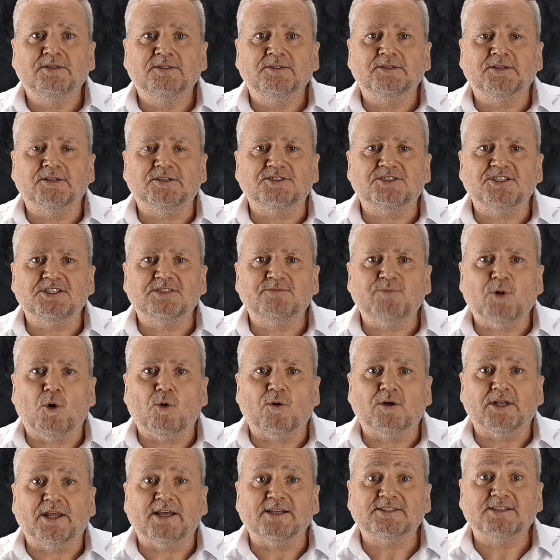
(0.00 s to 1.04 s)
and she spoke
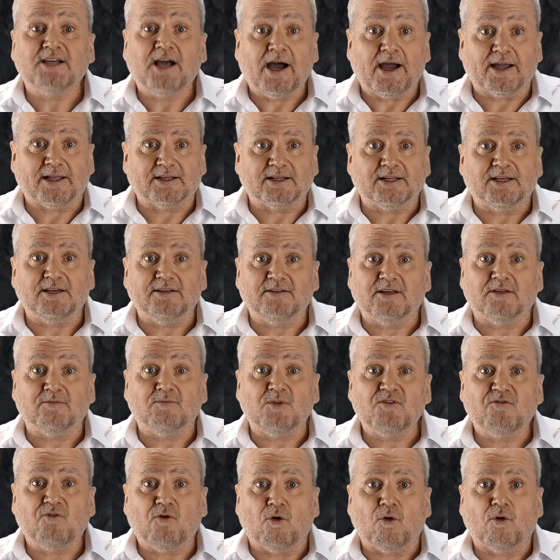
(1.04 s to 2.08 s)
less kindly than
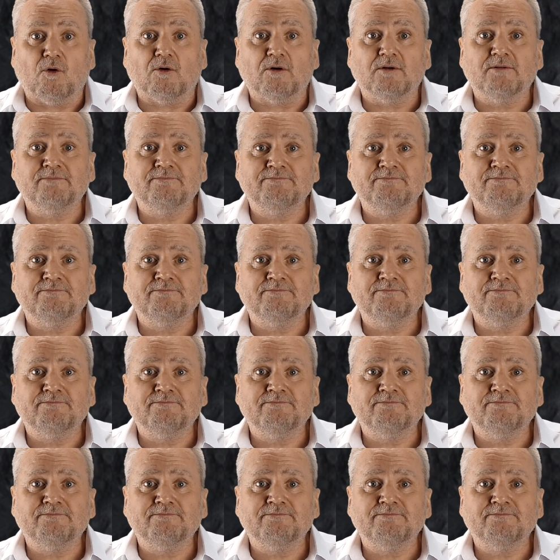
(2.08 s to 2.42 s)
before.